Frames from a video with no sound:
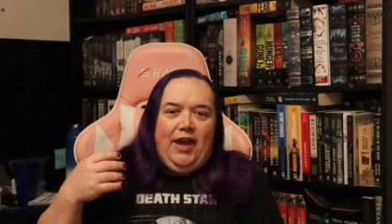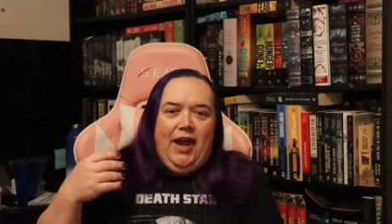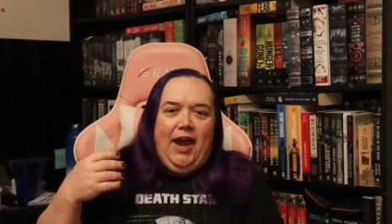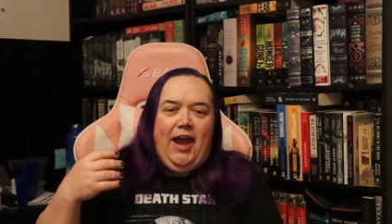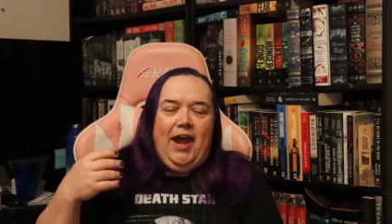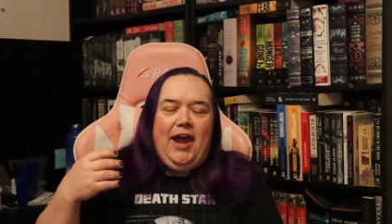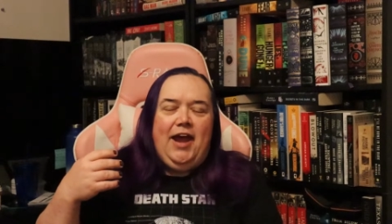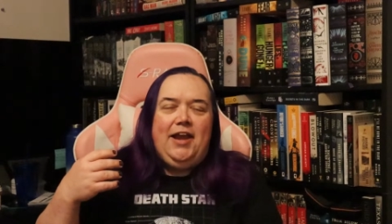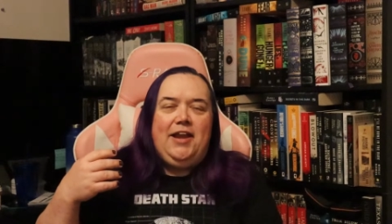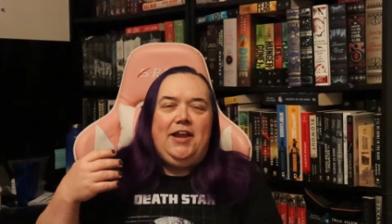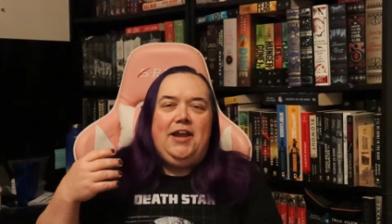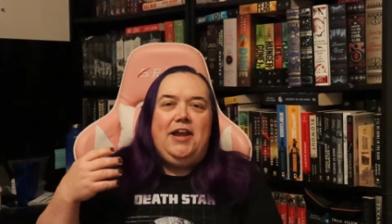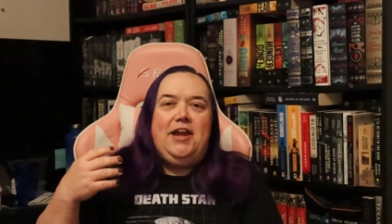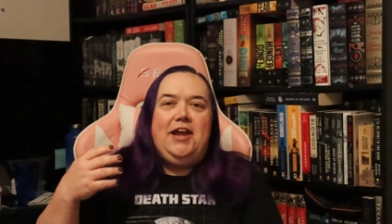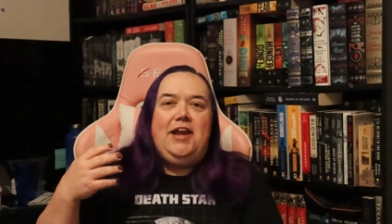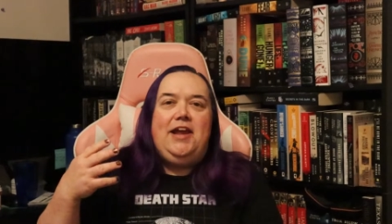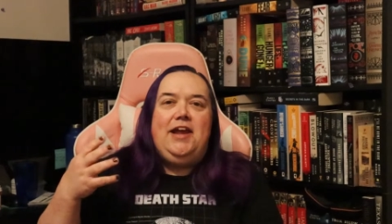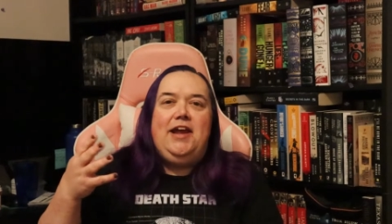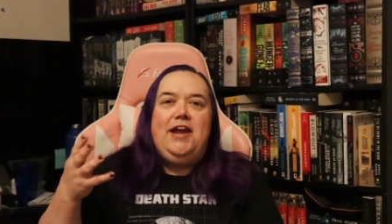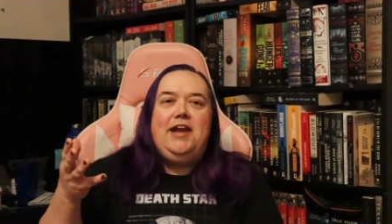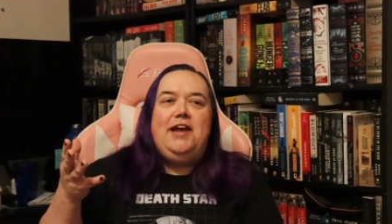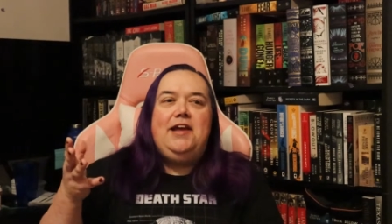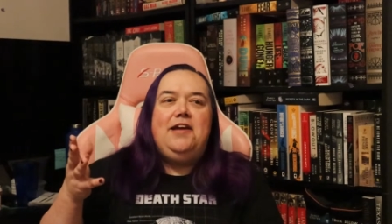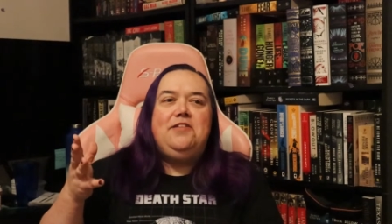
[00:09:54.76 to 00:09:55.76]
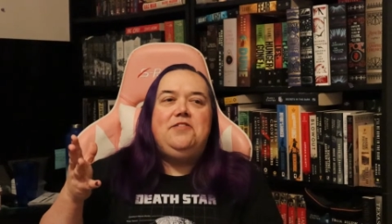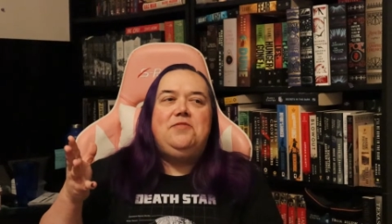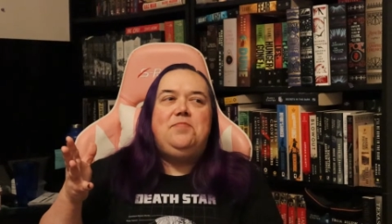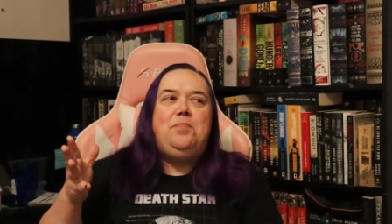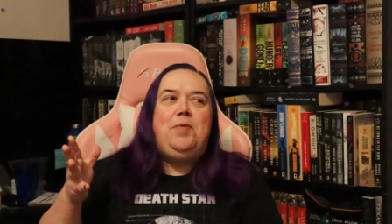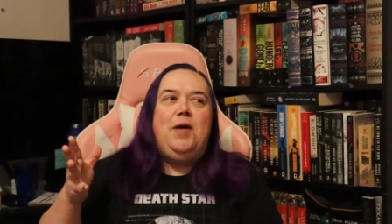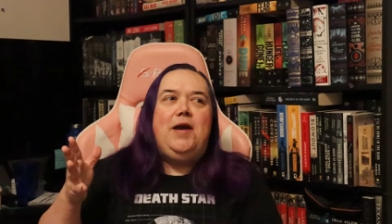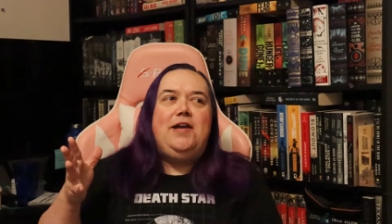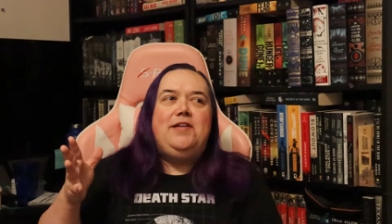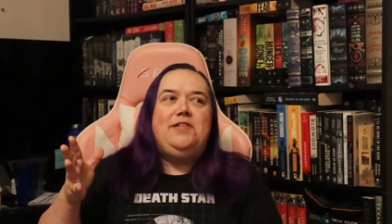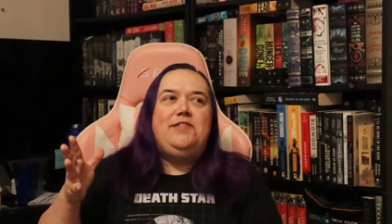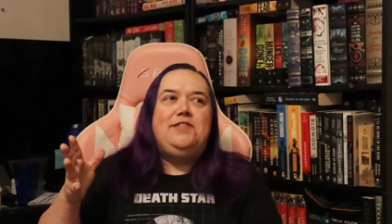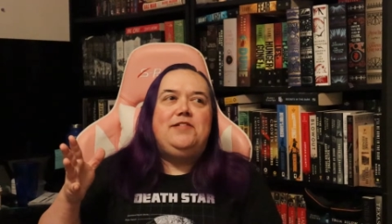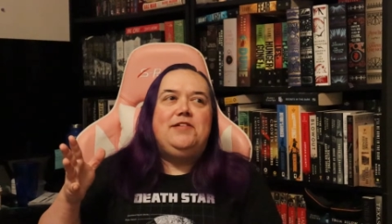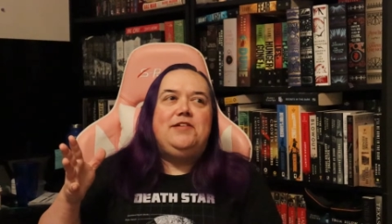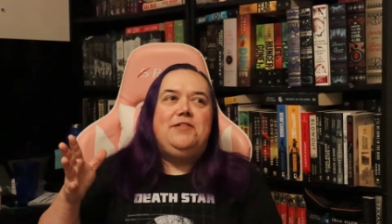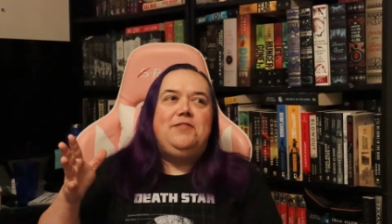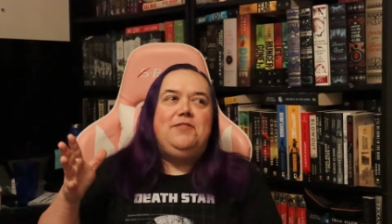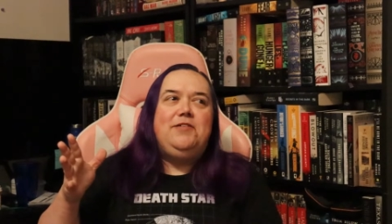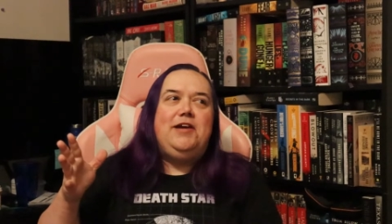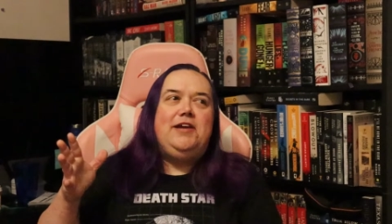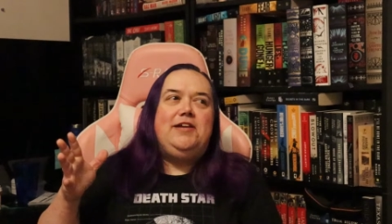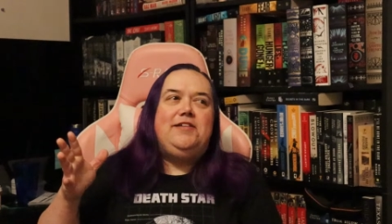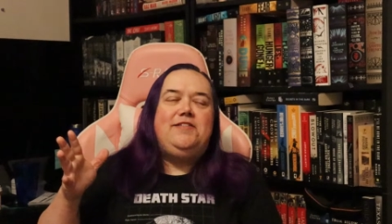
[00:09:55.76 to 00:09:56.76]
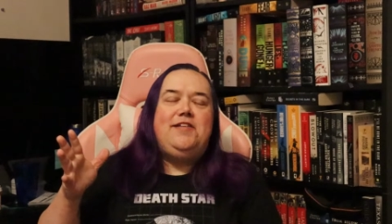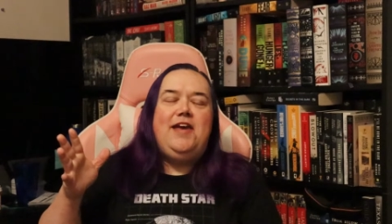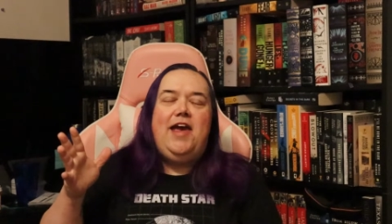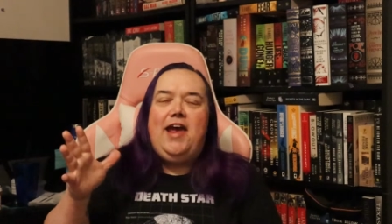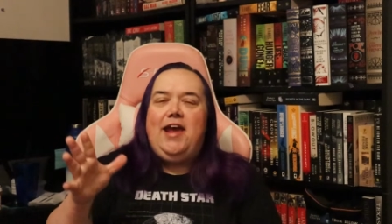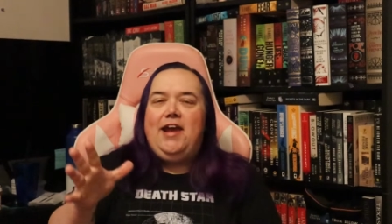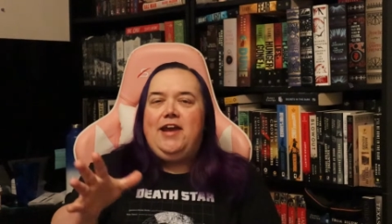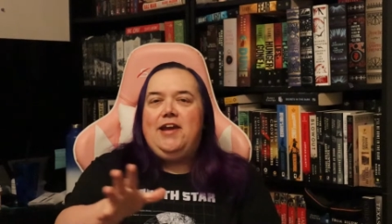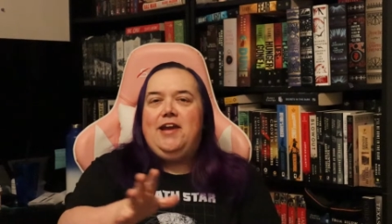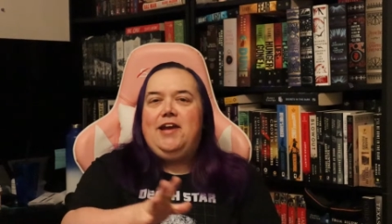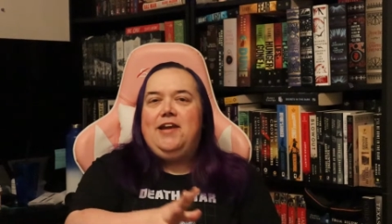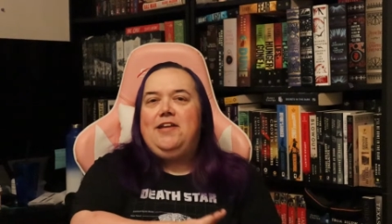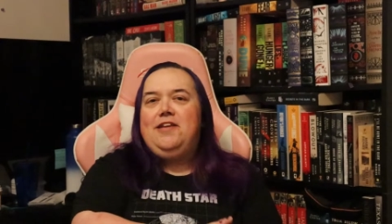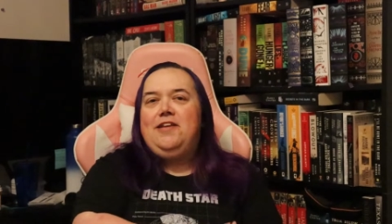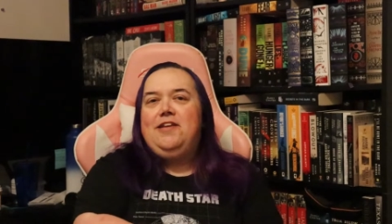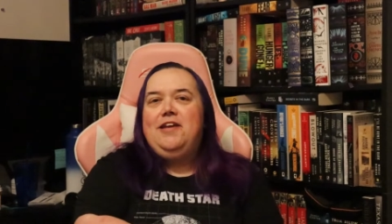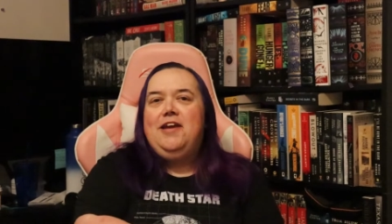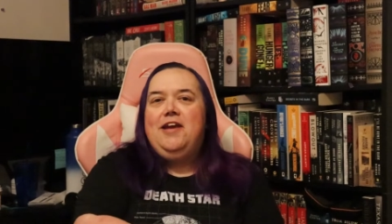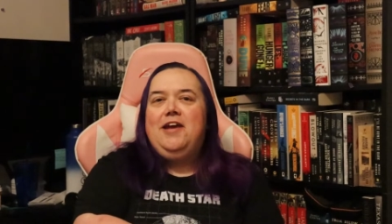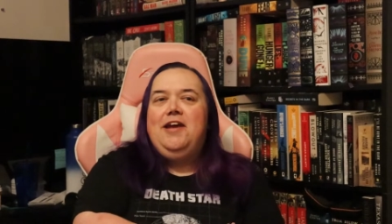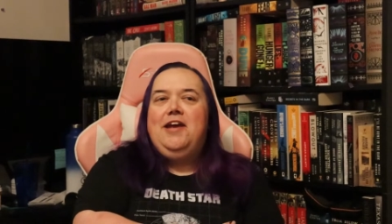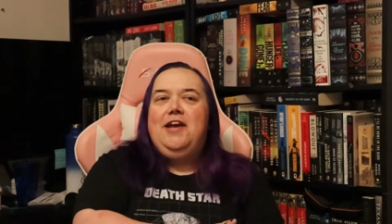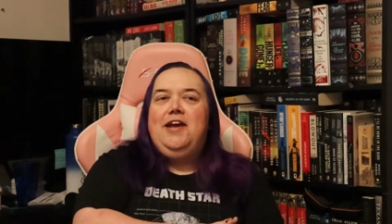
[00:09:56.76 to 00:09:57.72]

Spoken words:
And he has basically taken